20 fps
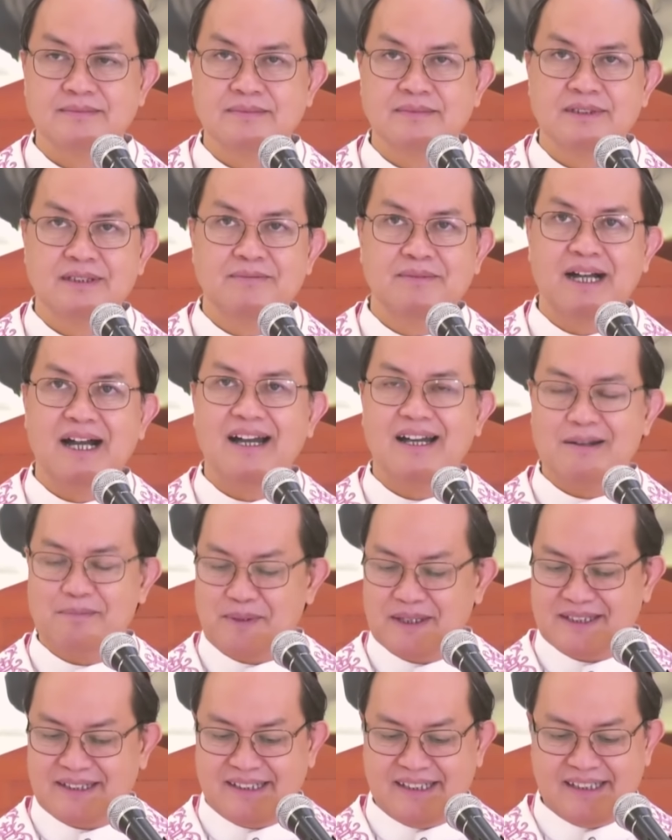Mga
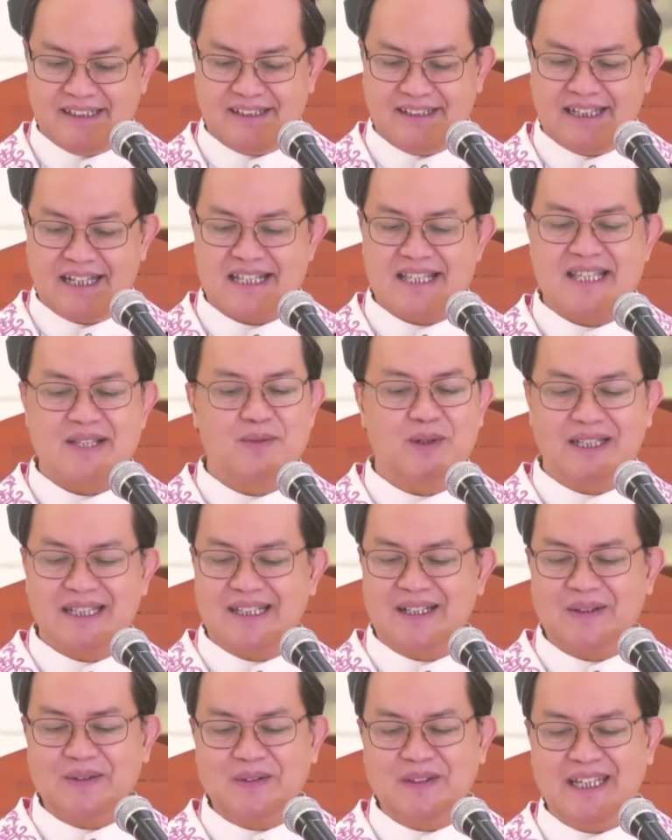kapatid, that's what
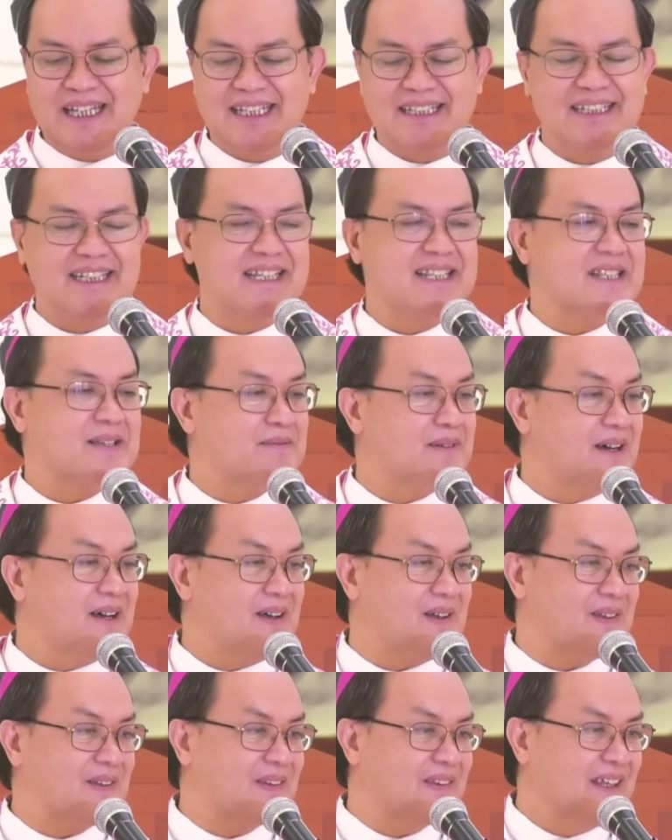Gaudete is
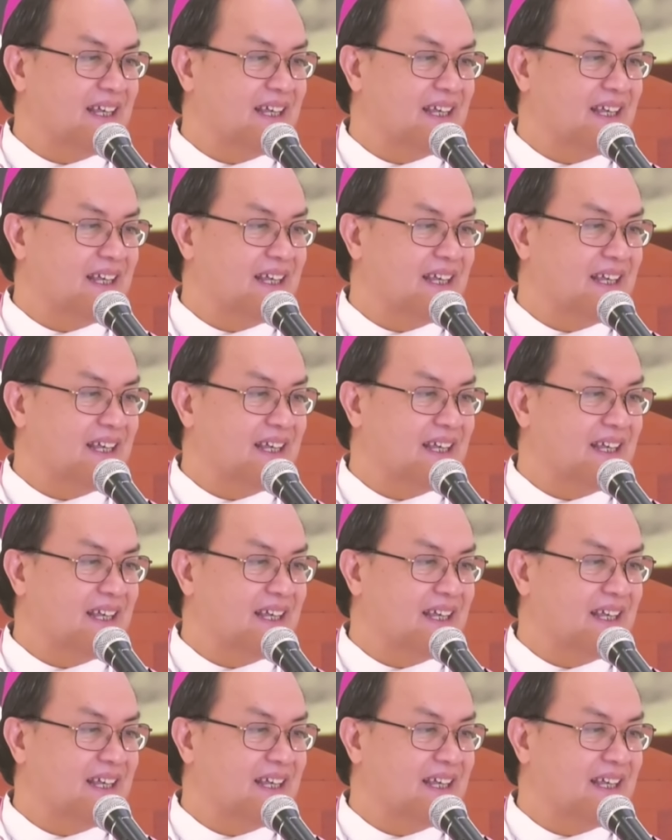about.